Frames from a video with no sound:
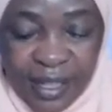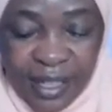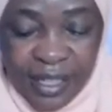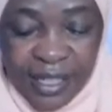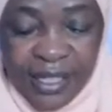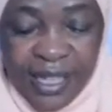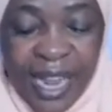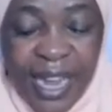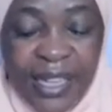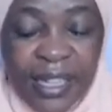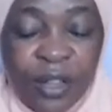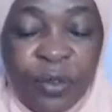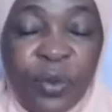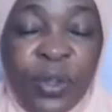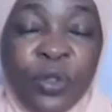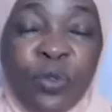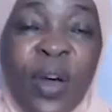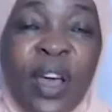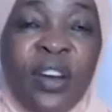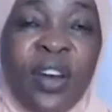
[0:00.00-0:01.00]
starting
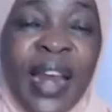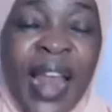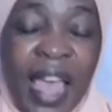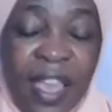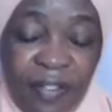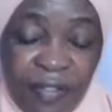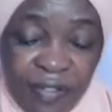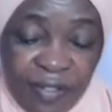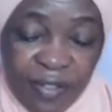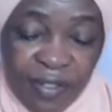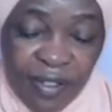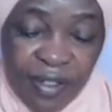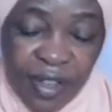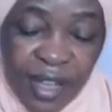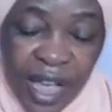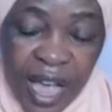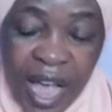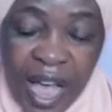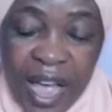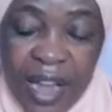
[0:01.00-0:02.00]
with one life
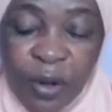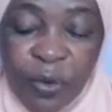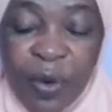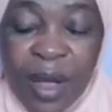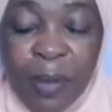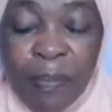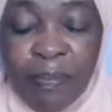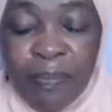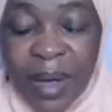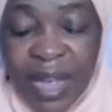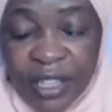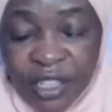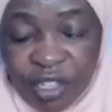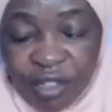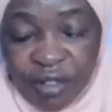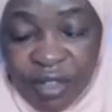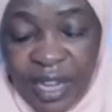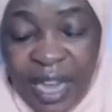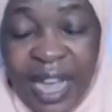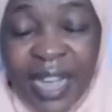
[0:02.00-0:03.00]
and one
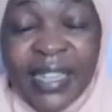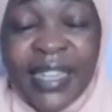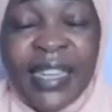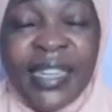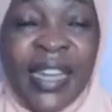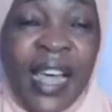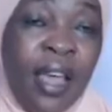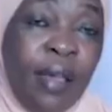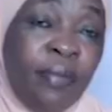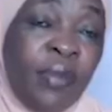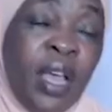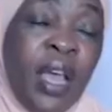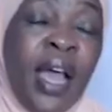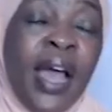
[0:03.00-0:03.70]
person at a time.